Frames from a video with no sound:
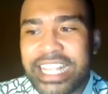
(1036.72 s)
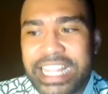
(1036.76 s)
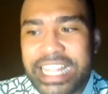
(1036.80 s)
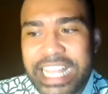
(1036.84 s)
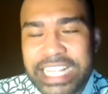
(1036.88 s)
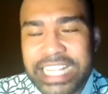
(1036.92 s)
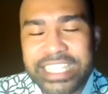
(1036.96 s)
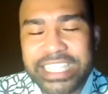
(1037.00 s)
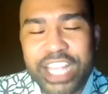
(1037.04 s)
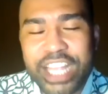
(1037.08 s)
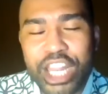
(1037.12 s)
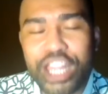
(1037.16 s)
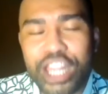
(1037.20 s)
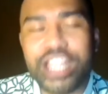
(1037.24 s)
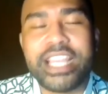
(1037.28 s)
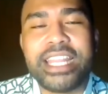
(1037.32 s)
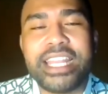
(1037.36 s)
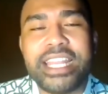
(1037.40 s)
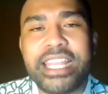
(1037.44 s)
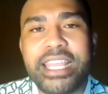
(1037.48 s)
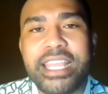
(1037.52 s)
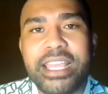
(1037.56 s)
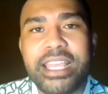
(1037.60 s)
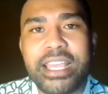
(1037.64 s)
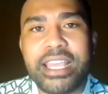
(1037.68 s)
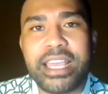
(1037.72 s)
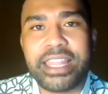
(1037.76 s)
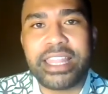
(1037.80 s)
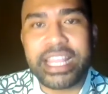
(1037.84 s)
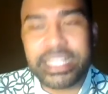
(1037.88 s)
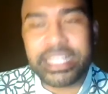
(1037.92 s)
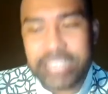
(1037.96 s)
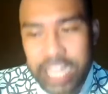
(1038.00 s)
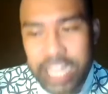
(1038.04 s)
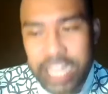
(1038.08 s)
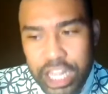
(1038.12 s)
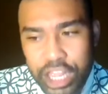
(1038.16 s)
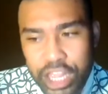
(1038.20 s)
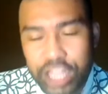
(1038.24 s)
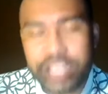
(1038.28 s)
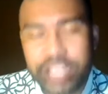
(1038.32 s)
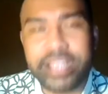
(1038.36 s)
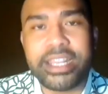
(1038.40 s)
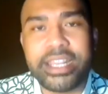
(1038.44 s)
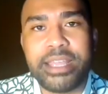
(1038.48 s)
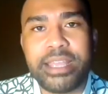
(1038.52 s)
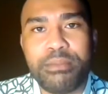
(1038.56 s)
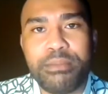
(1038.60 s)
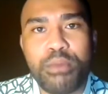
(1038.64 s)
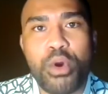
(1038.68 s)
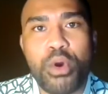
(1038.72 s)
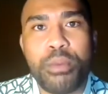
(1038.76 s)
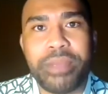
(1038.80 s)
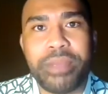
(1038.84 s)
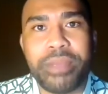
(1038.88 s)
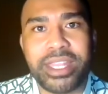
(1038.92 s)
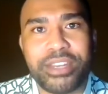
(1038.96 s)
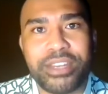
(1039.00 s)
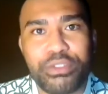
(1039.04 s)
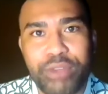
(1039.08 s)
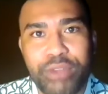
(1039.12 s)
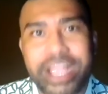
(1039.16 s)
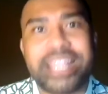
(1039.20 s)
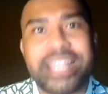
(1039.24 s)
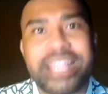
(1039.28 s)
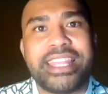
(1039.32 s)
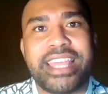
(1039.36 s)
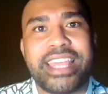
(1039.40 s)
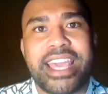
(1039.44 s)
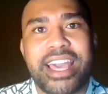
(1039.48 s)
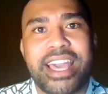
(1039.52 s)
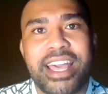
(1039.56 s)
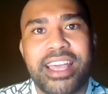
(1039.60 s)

That's a learning moment right there.